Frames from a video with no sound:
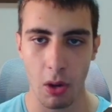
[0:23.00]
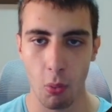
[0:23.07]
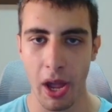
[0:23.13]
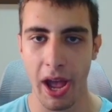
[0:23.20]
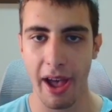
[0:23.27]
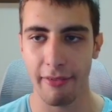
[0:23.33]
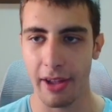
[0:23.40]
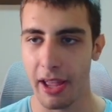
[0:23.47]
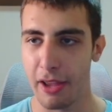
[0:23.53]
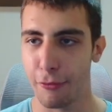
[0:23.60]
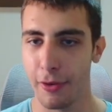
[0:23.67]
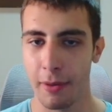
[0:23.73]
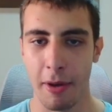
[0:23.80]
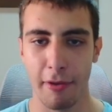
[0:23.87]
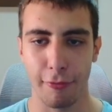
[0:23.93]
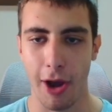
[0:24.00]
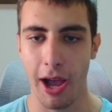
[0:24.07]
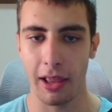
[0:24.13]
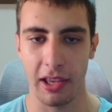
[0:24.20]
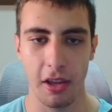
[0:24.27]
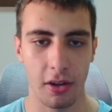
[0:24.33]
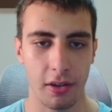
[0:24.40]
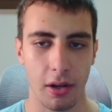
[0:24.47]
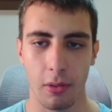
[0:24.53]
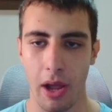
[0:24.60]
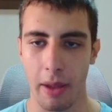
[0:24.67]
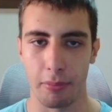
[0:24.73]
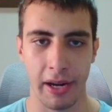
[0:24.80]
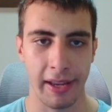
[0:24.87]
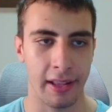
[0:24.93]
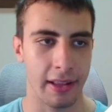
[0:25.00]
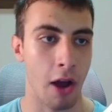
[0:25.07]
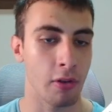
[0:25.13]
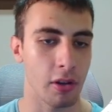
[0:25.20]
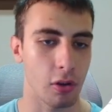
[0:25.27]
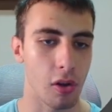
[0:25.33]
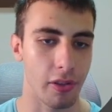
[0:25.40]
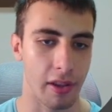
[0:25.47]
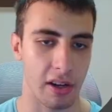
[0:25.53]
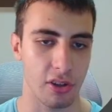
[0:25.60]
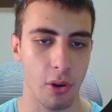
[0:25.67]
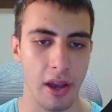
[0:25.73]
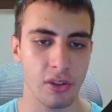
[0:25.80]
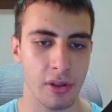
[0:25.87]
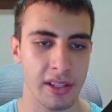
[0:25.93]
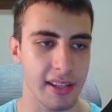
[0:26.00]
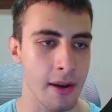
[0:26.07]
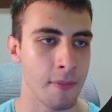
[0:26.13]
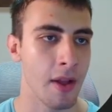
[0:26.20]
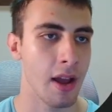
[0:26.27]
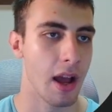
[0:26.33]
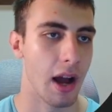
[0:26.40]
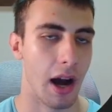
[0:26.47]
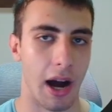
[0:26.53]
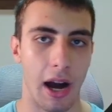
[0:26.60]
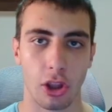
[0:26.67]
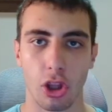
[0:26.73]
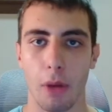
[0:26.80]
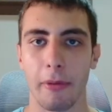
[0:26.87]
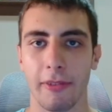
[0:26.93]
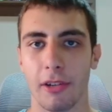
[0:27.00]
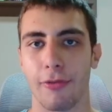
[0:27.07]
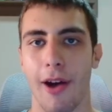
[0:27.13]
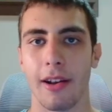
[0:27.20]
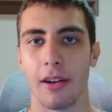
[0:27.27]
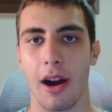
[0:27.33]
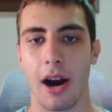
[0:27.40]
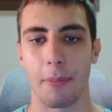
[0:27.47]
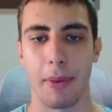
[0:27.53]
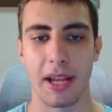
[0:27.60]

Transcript: we have a Figma file here breaking down the thing. So as you can see, top of their funnel are